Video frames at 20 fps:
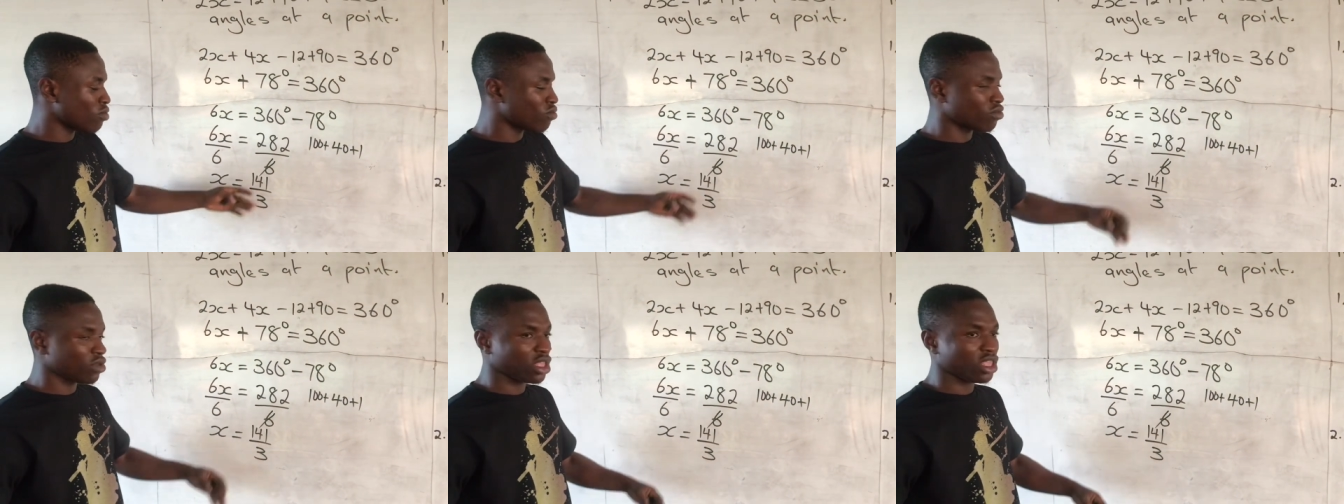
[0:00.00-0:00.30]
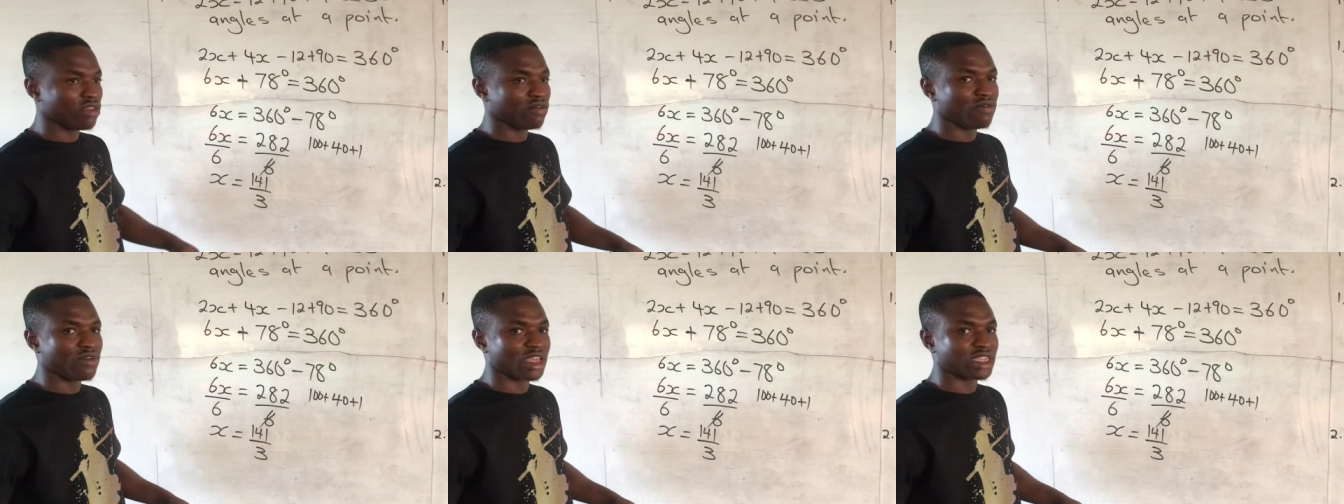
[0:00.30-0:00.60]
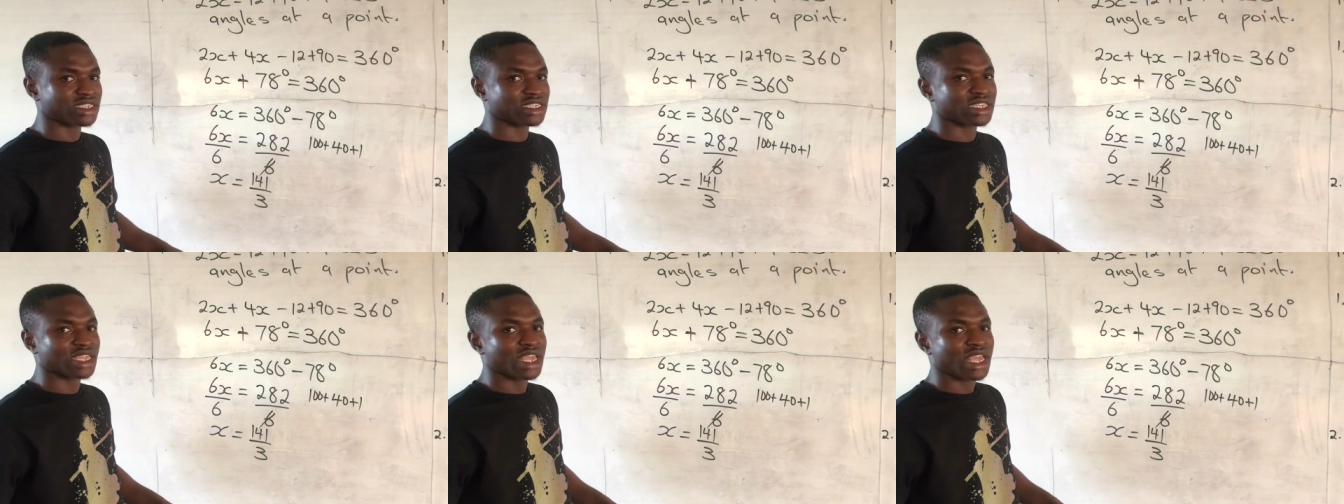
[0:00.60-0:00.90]
will give
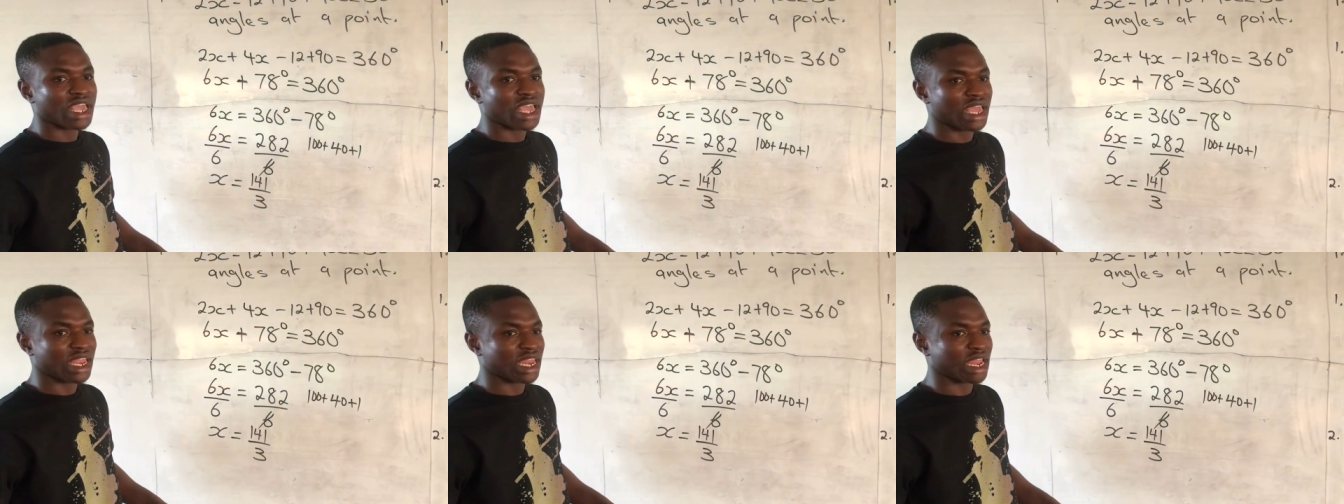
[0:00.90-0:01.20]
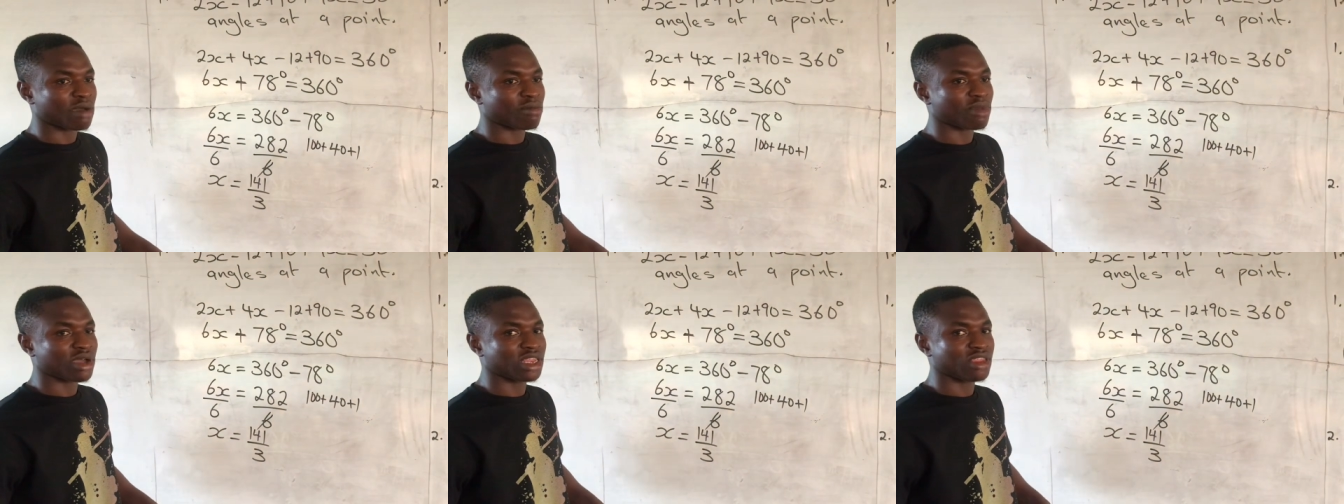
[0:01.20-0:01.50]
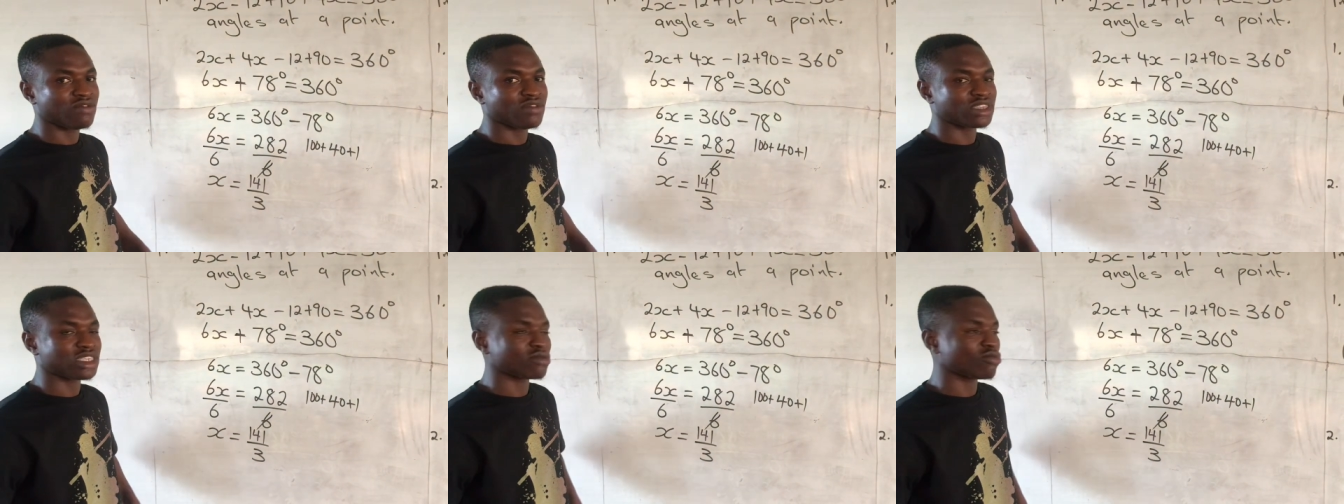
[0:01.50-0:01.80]
us a number
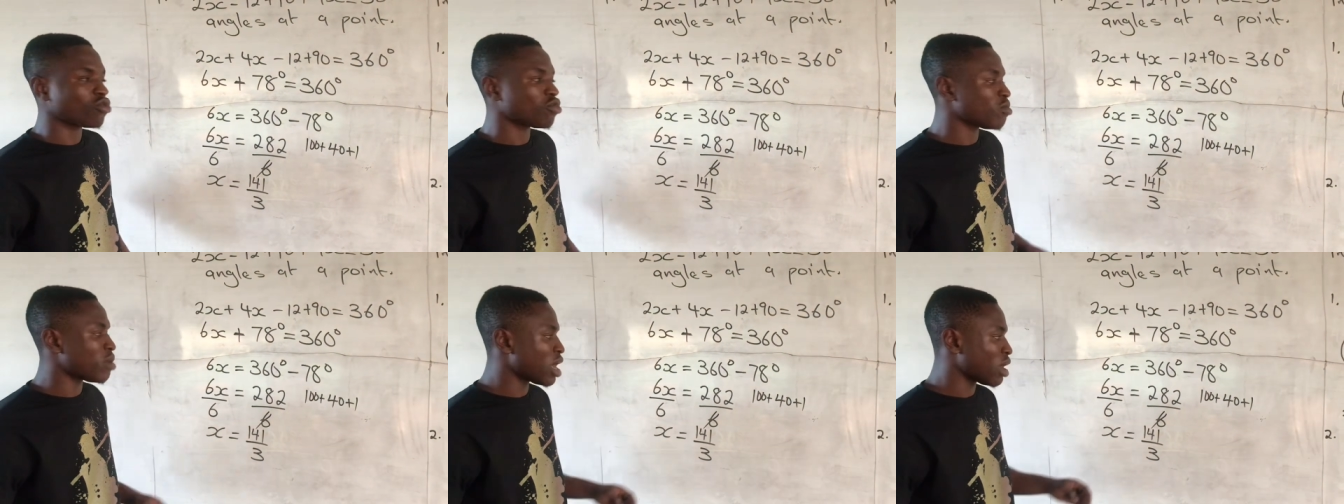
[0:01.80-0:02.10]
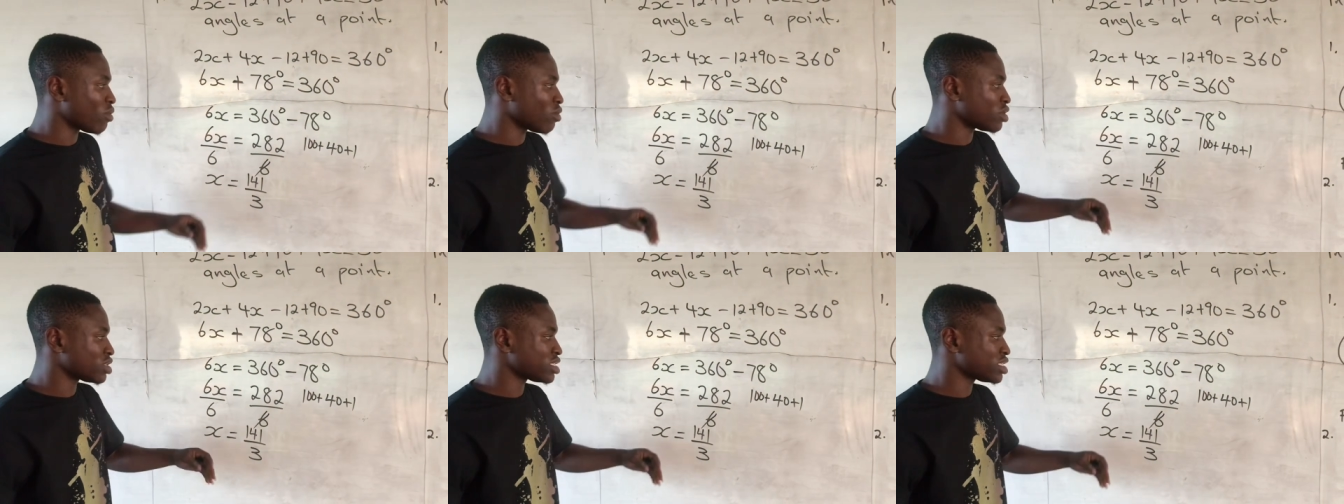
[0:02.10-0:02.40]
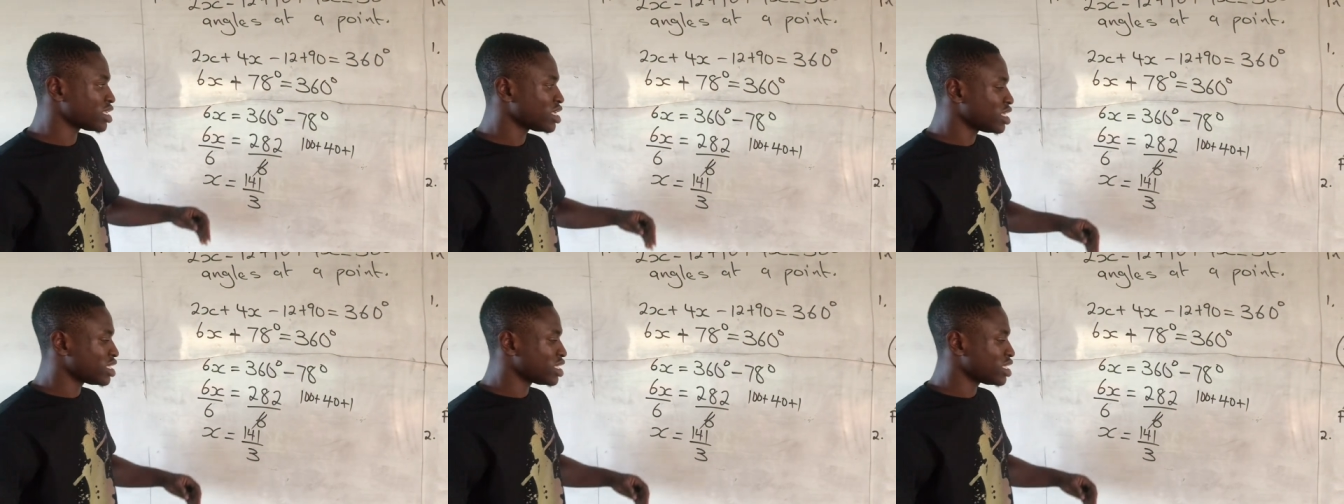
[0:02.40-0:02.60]
divisible by what?